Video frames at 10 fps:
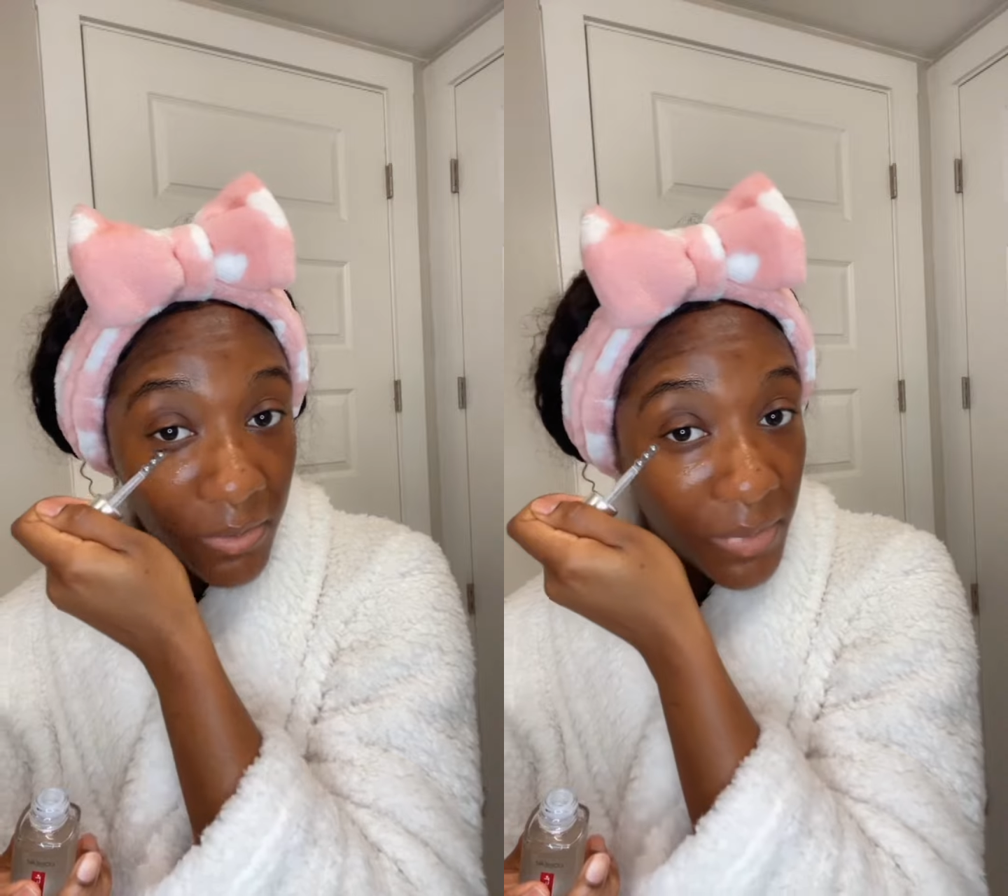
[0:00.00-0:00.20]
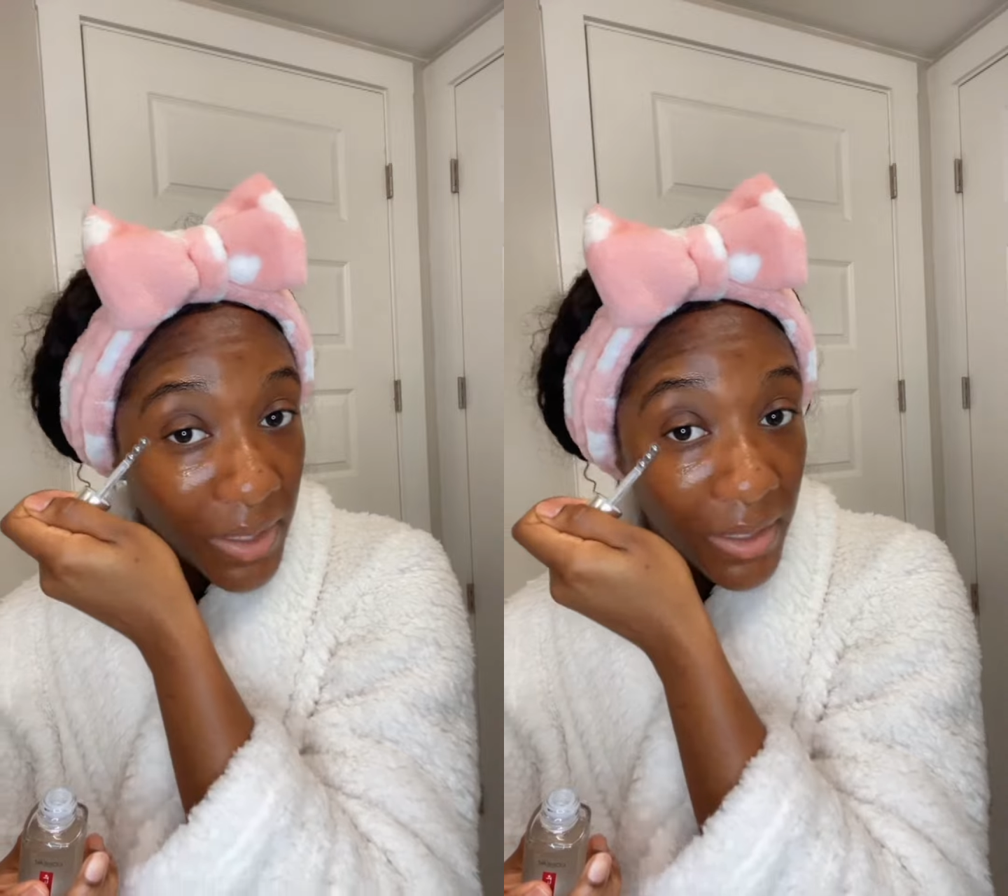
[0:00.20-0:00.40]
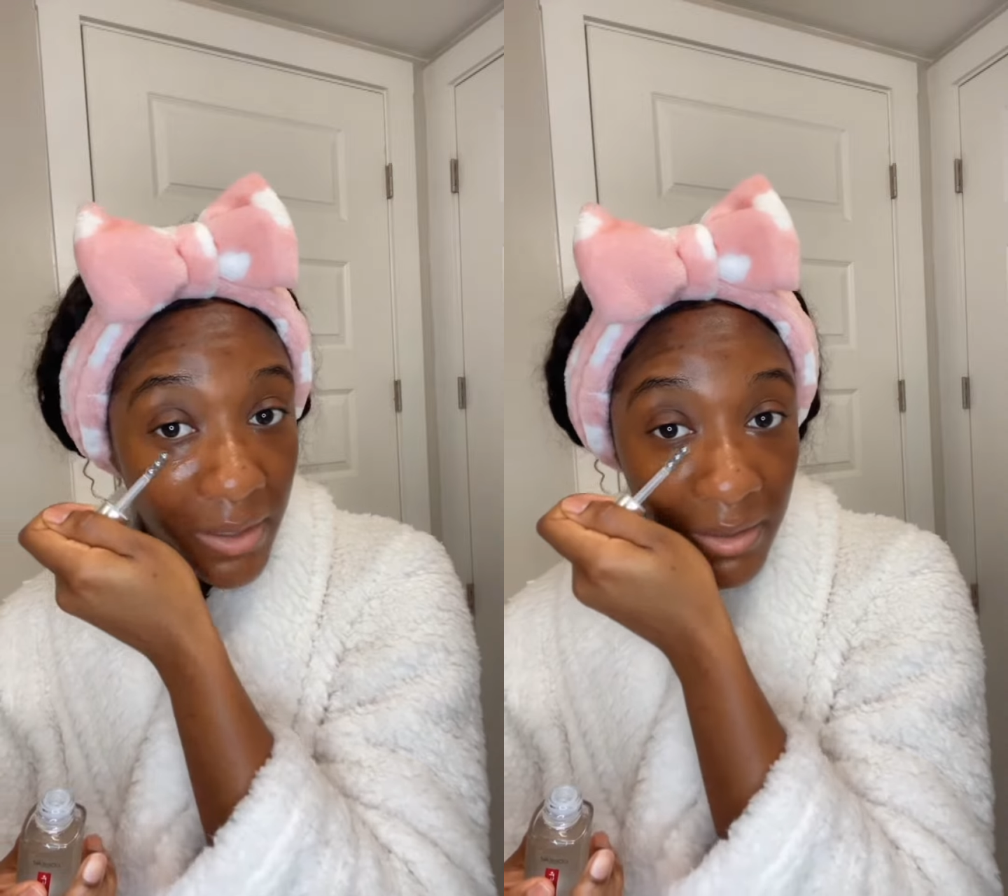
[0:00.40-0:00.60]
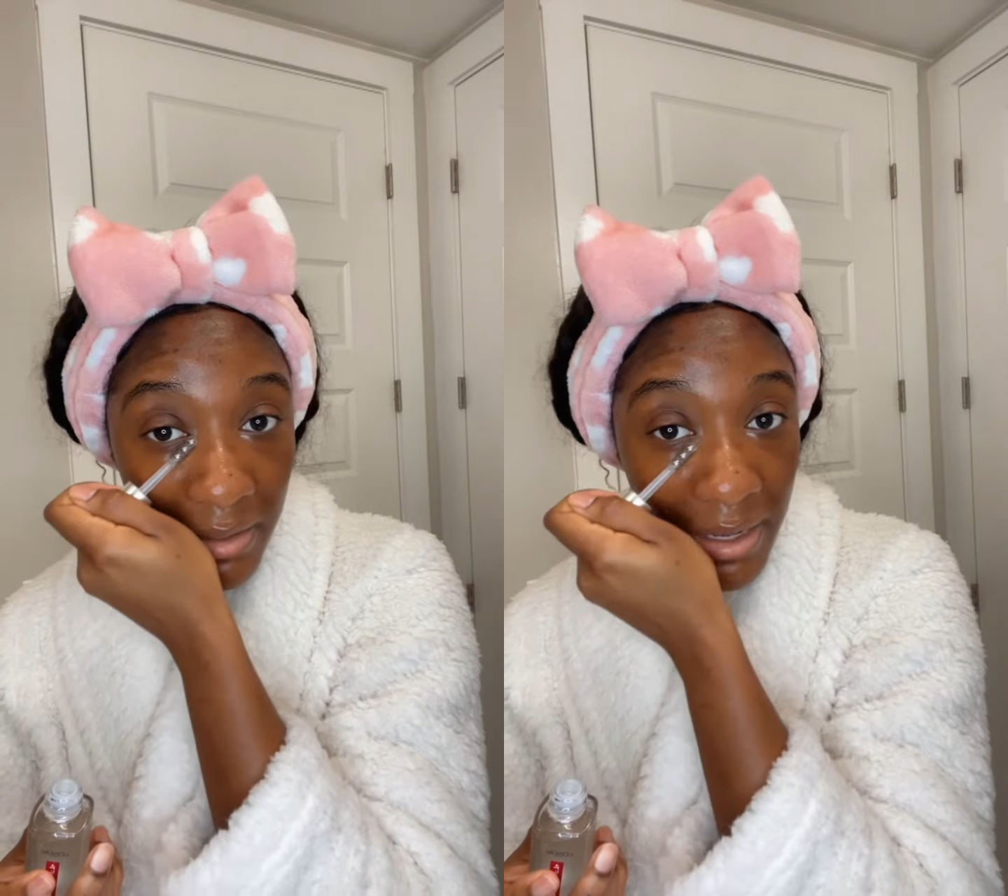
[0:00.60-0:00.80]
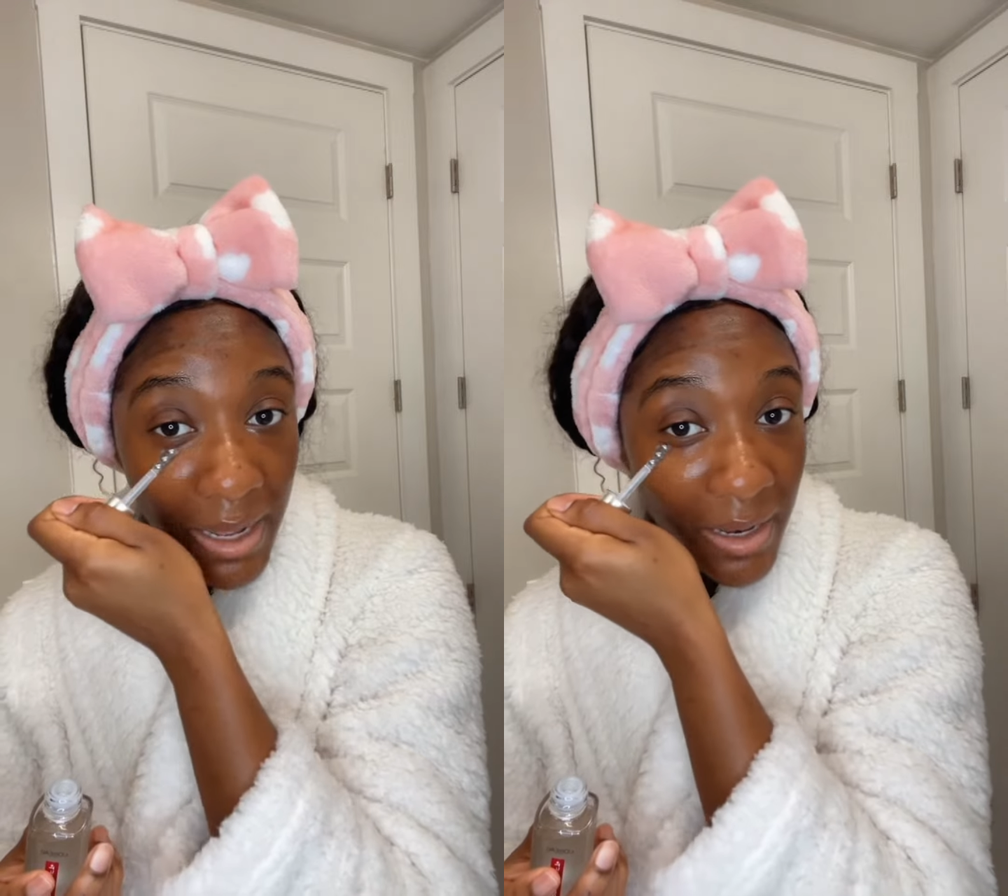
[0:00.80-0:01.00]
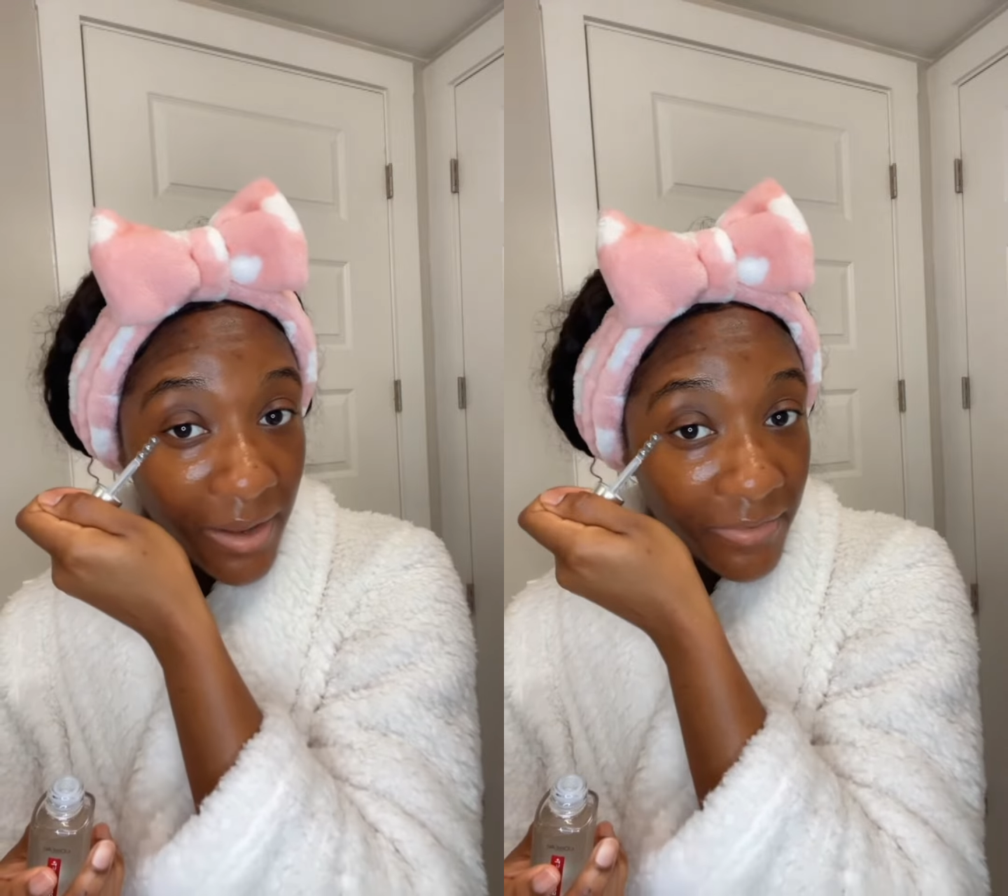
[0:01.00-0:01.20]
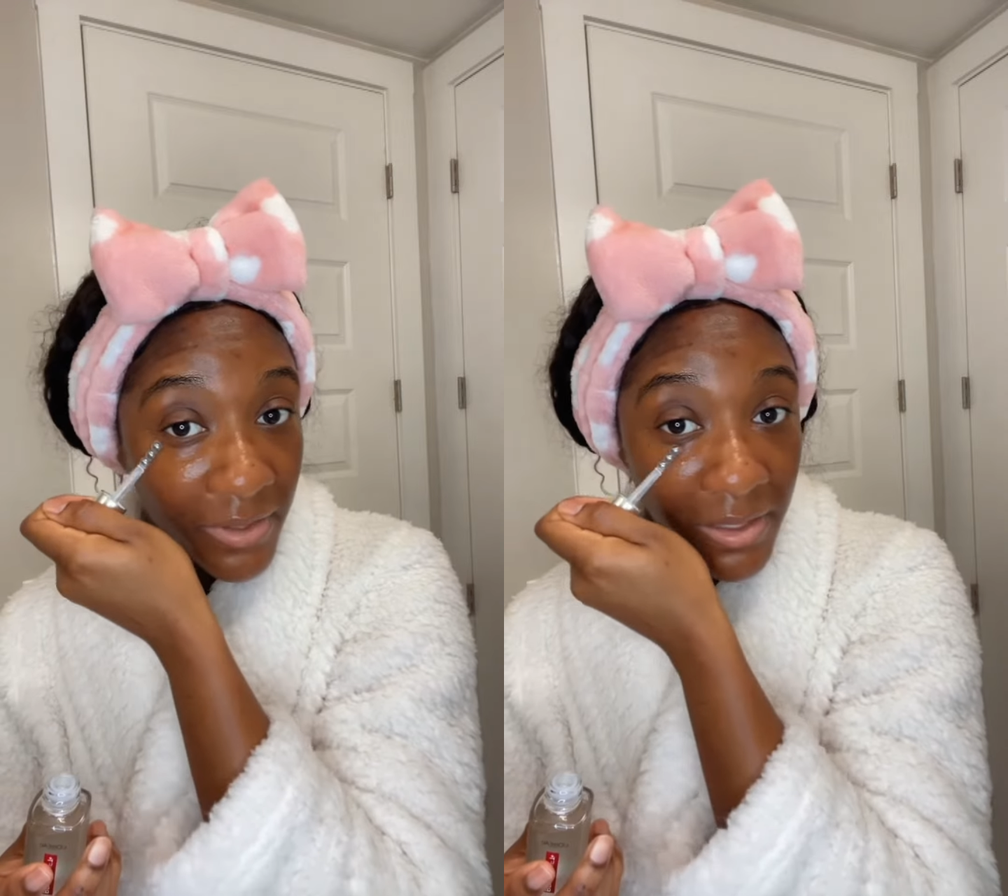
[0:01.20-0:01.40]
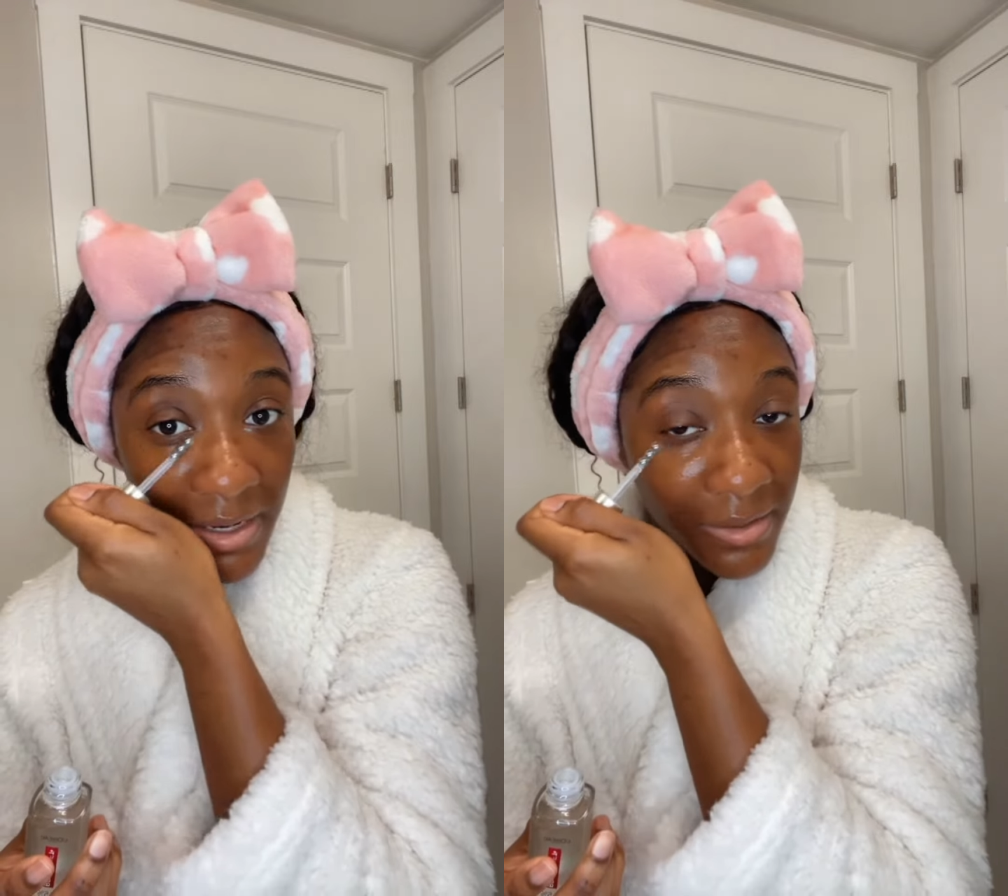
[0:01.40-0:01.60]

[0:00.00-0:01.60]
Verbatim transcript: but I love it.